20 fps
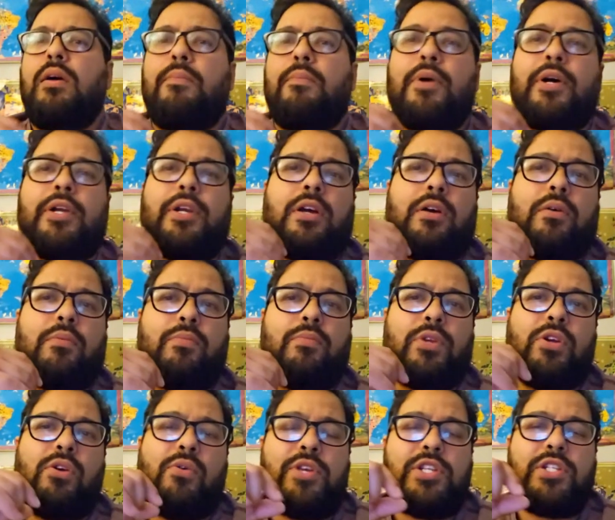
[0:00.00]
But
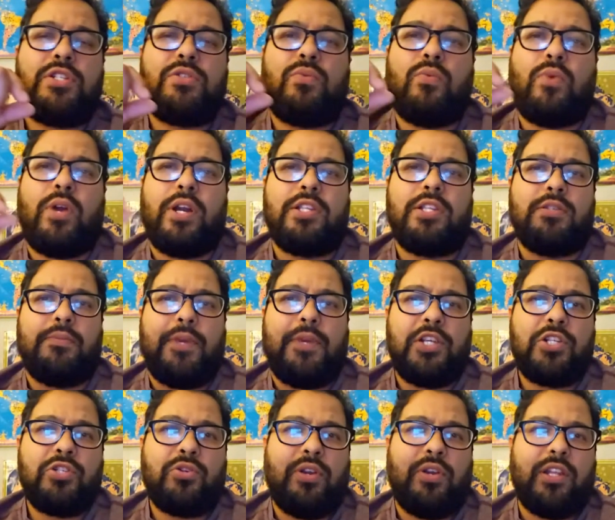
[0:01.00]
we always wanted to
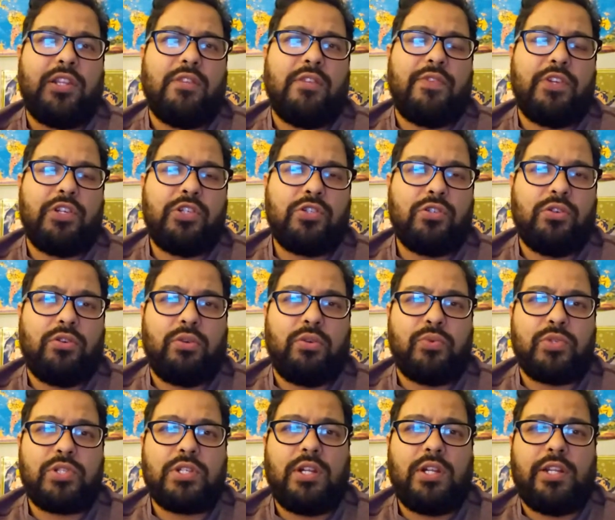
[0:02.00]
make sure that the venturi
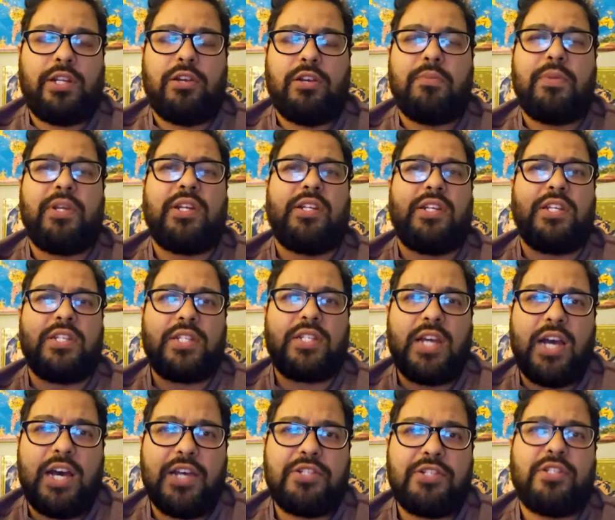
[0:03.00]
was clear because it's
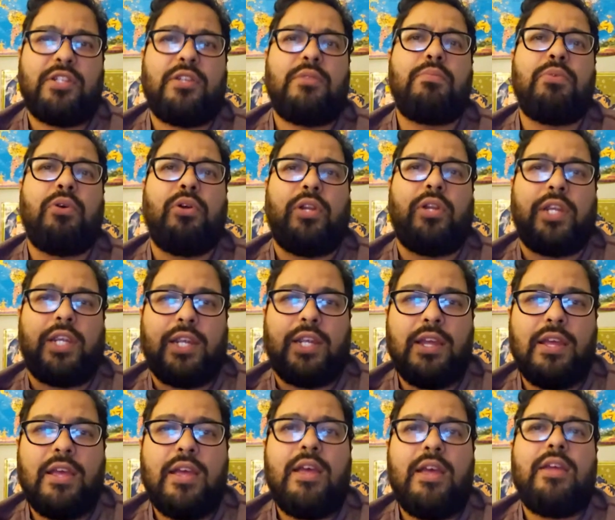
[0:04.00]
constantly pulling,
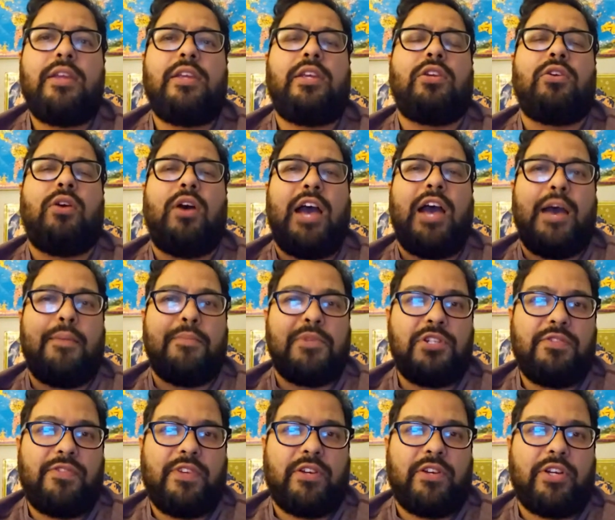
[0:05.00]

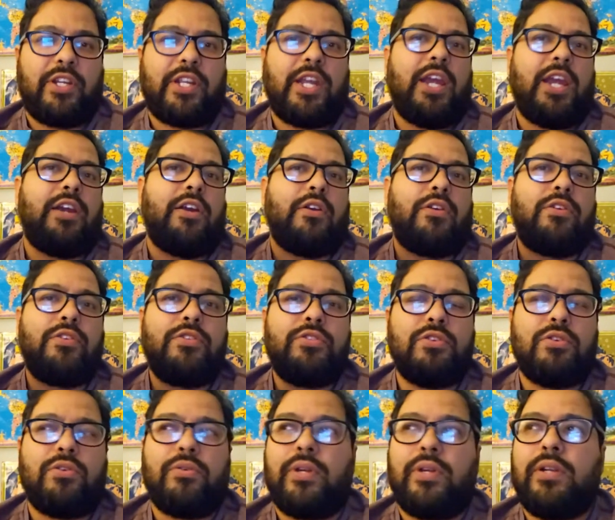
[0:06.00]
atmospheric air
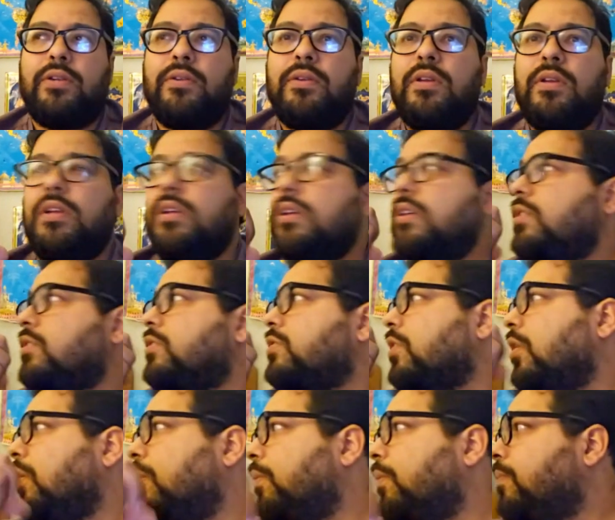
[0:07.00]
through it.
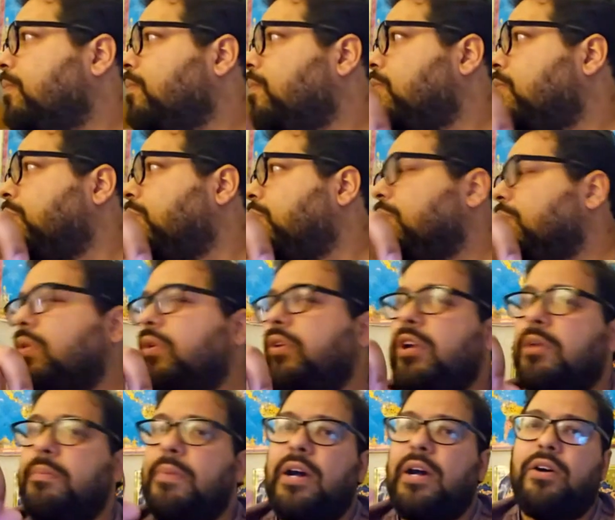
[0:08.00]
So we were
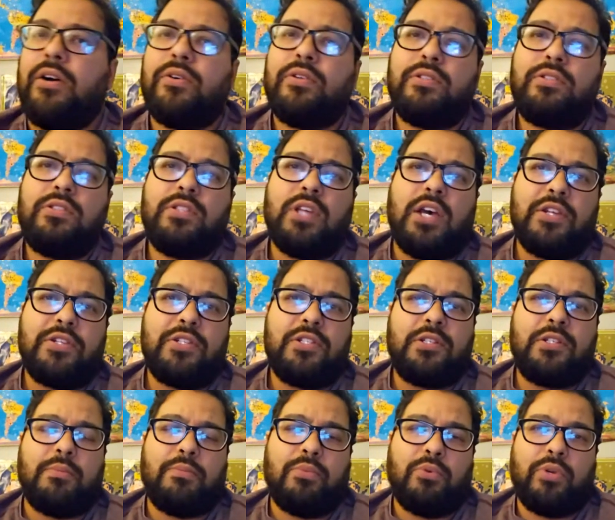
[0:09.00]
worried about
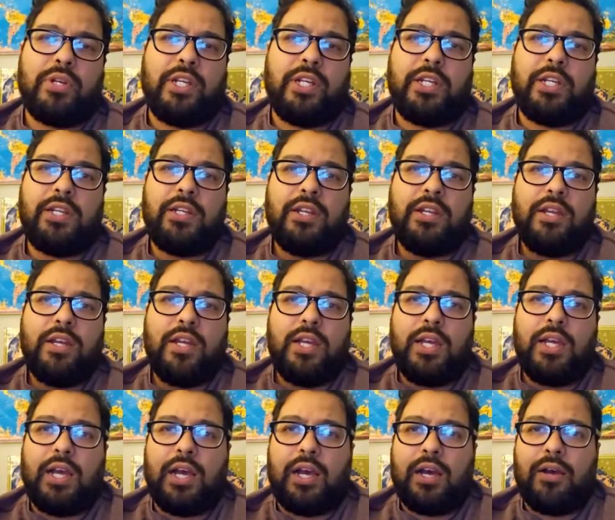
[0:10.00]
dust, debris,
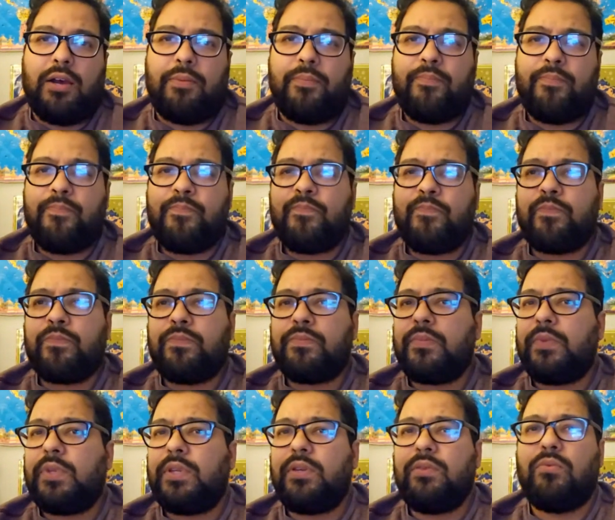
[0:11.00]

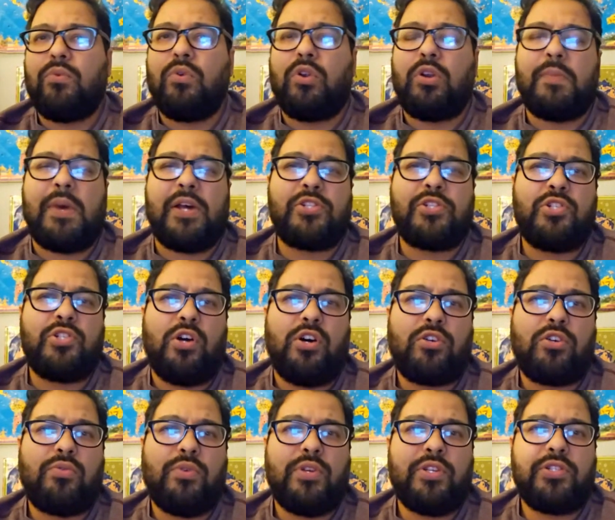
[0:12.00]
worried about
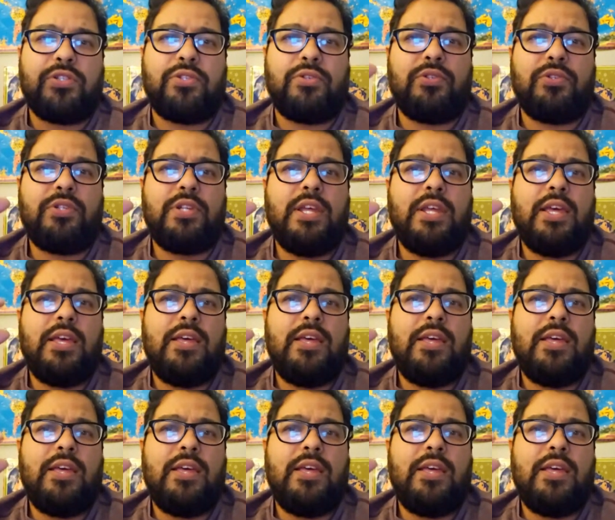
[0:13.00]
salt crystals